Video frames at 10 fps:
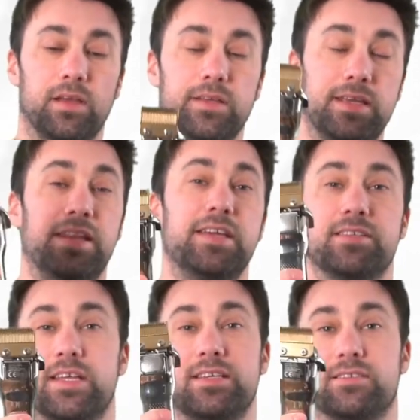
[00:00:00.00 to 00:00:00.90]
yeah,
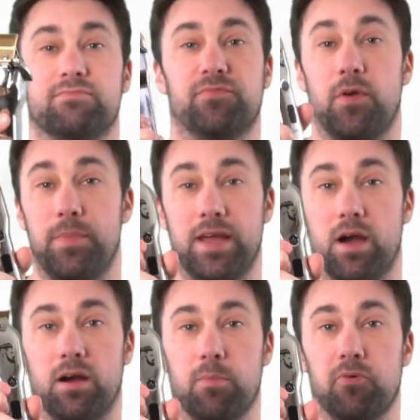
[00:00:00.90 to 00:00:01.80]
these for me
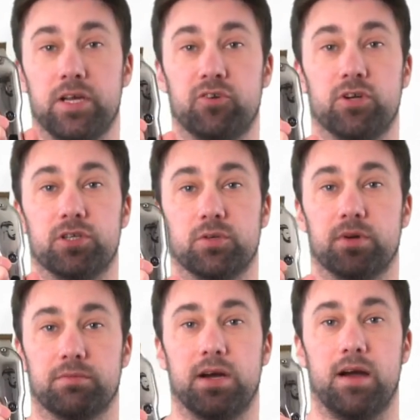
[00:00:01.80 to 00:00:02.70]
are pretty crucial when
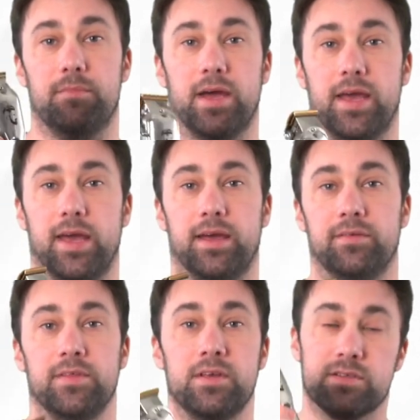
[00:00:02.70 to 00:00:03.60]
I'm cutting my
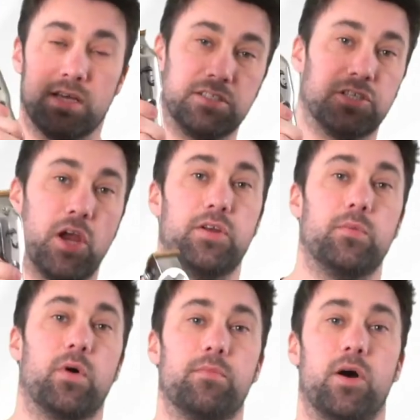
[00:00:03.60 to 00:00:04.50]
hair. So as I showed
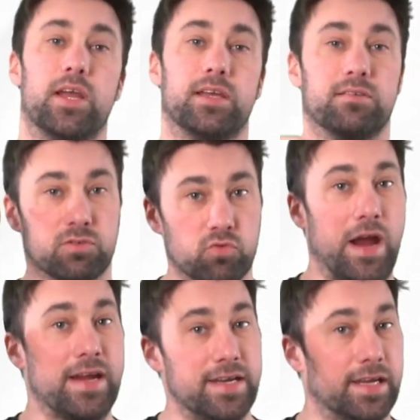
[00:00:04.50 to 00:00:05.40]
in one of my
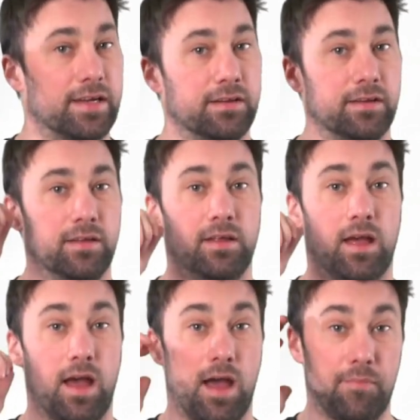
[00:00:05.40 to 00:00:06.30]
grading
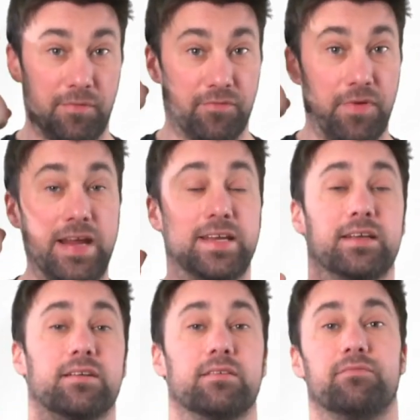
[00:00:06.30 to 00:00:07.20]
and
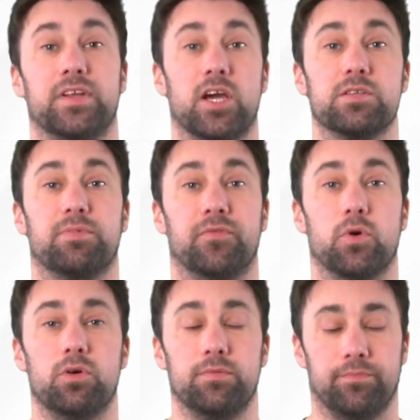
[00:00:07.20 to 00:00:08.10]
fading videos
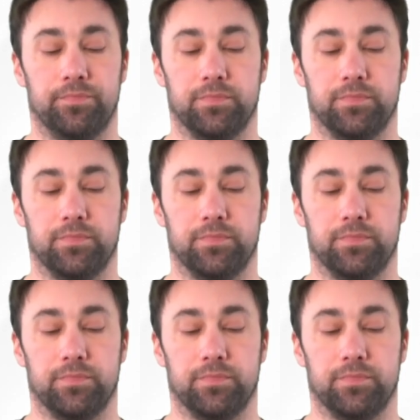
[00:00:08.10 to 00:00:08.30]
before,